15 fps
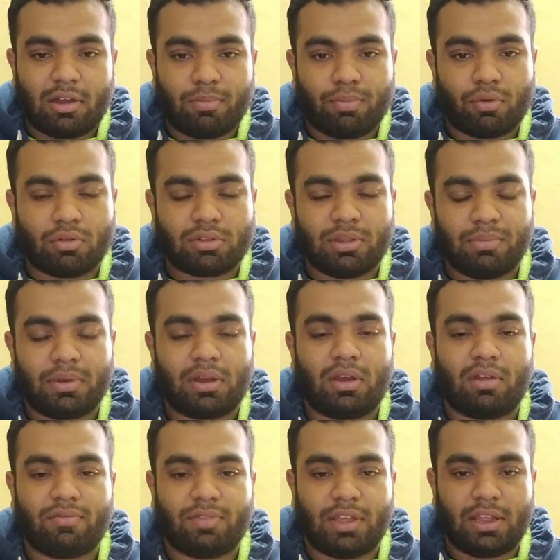broke
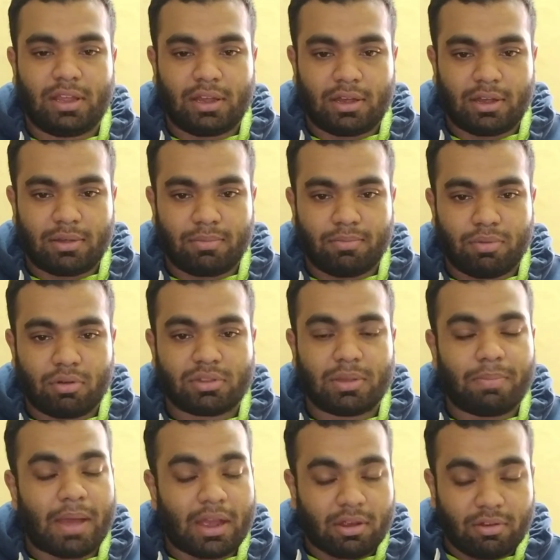the
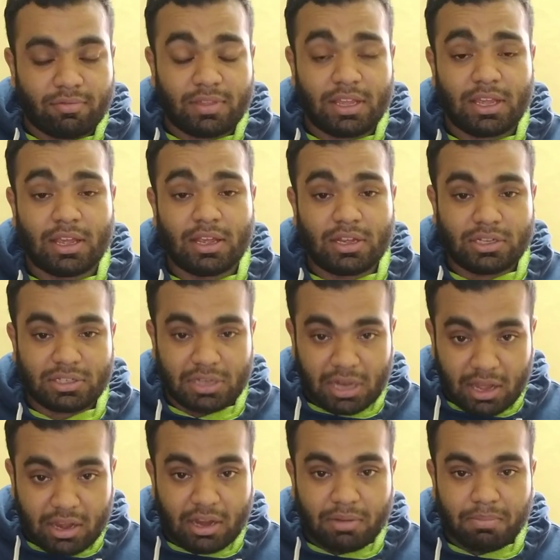back of the Sri
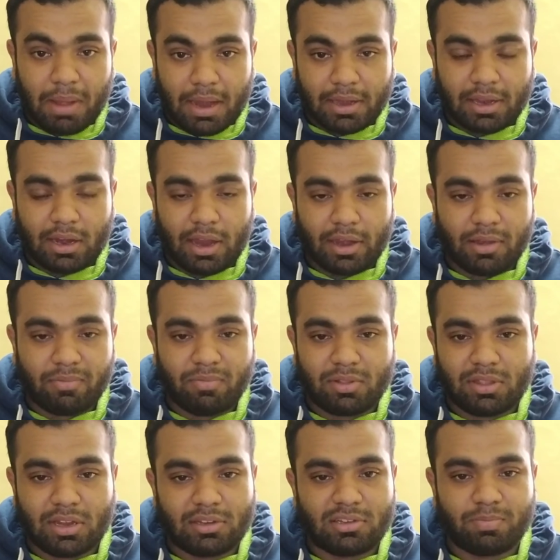Lankan batting lineup
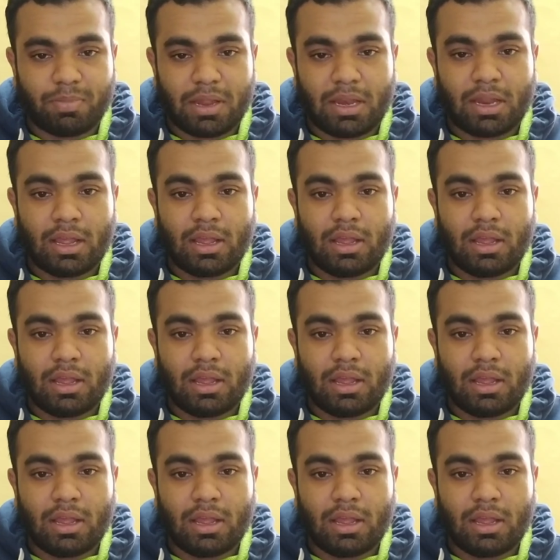with that spell,